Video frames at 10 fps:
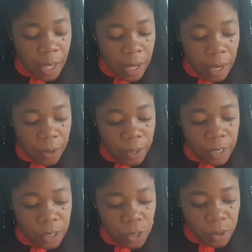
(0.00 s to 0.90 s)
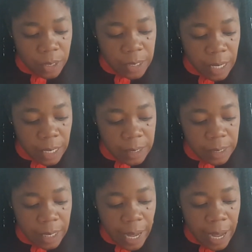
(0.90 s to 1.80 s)
According to the
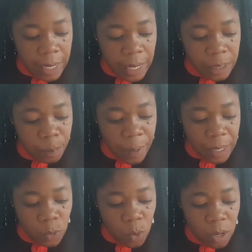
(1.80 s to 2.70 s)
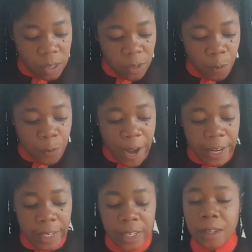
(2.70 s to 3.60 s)
text, the hardest part was
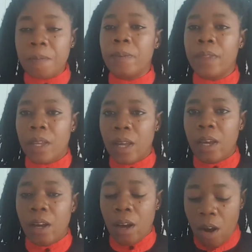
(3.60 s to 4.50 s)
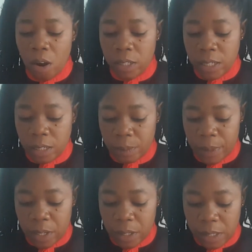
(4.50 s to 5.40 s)
finding a
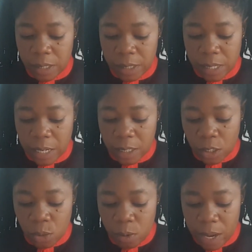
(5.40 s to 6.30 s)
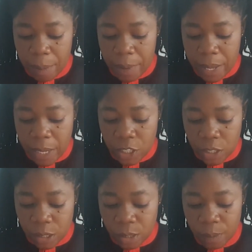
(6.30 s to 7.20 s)
hotel because he said it took them
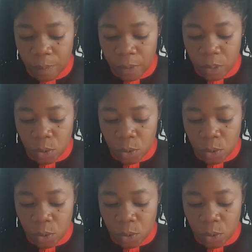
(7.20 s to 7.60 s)
ages to